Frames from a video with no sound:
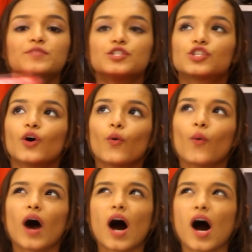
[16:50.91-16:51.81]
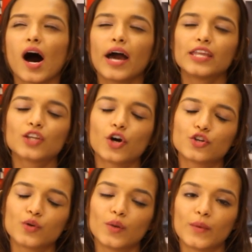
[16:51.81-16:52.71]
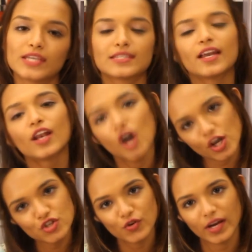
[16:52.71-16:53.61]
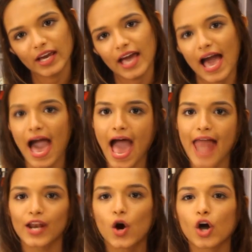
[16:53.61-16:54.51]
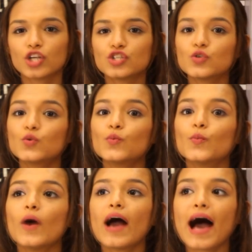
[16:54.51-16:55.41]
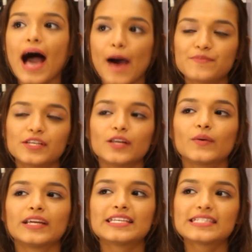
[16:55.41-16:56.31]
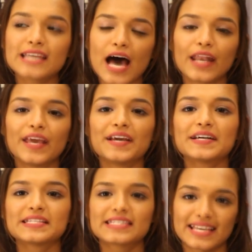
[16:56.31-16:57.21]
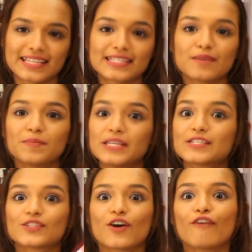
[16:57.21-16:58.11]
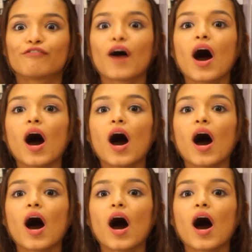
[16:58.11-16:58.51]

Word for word: So I thought to invest in lingerie and got two absolutely stunning sexy pieces of